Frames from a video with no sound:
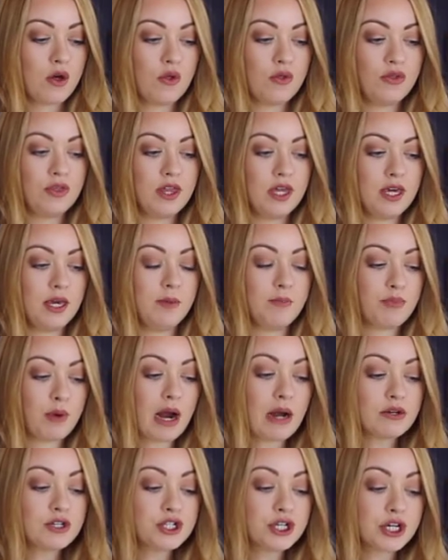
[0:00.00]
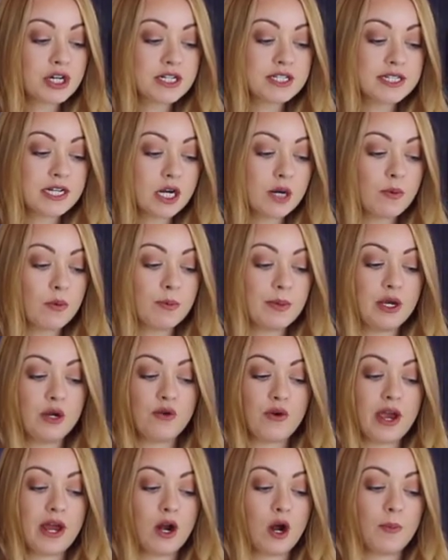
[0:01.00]
The brown sugar syrup will be
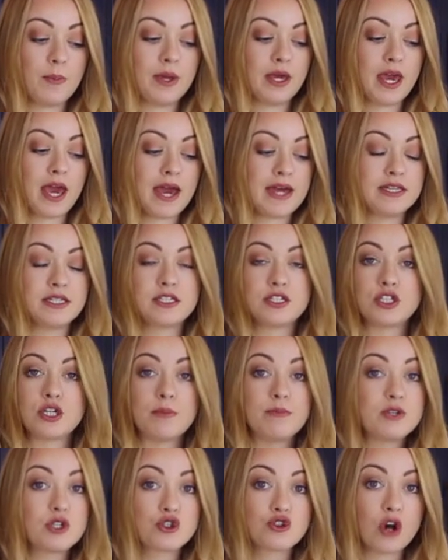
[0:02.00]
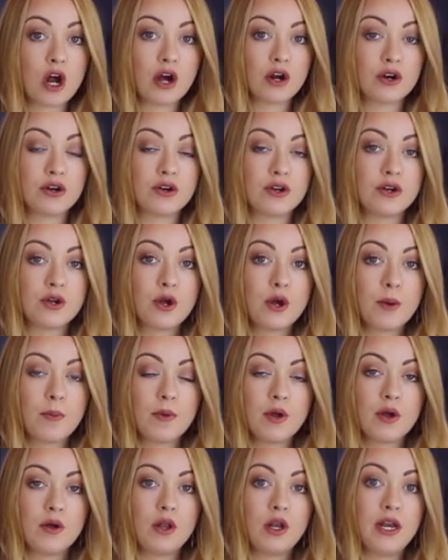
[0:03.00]
great up against some stronger
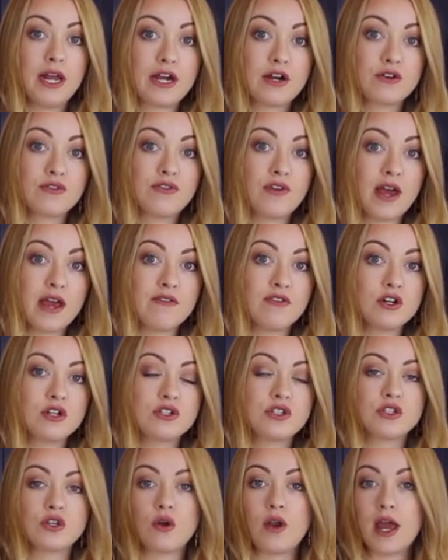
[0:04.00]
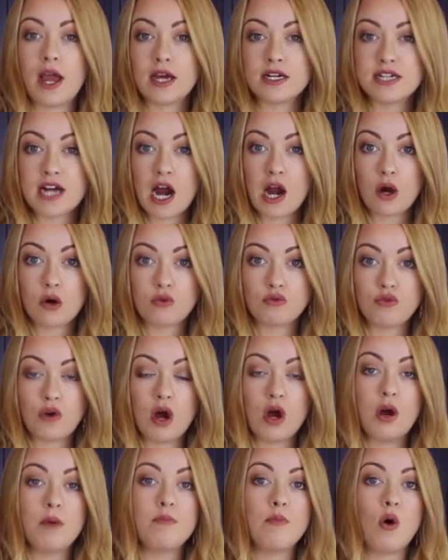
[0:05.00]
liquor flavors, so like a dark
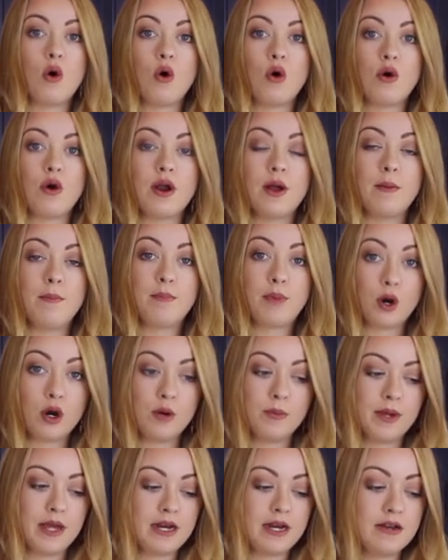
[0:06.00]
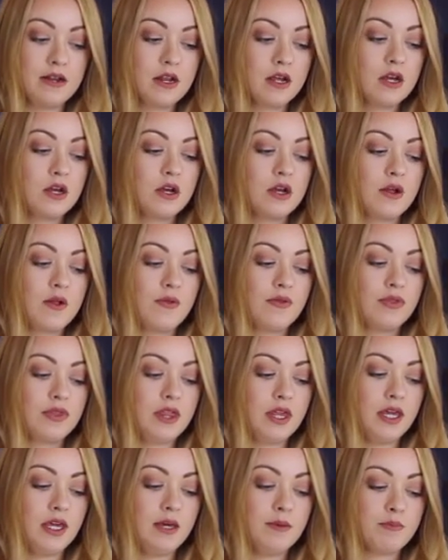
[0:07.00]
rum or a bourbon.
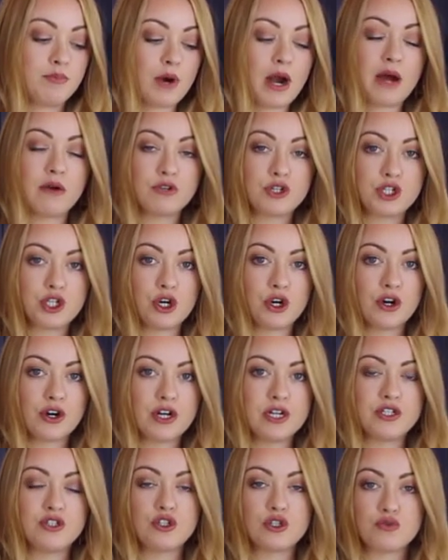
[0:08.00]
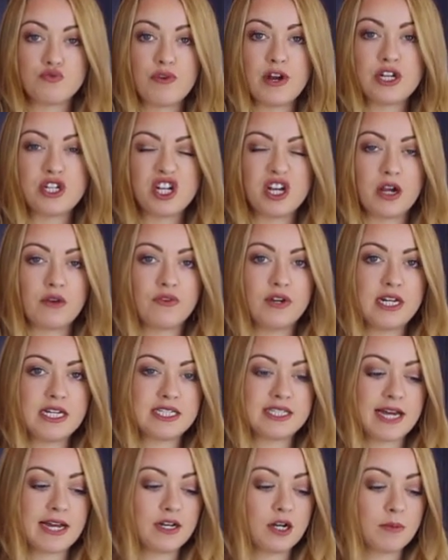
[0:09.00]
The brown sugar is just rich and can really
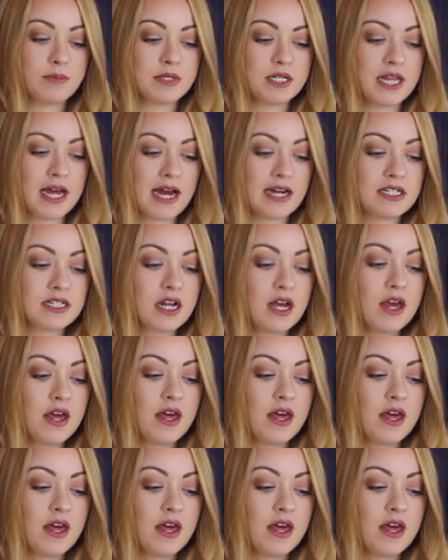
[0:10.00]
stand up to that.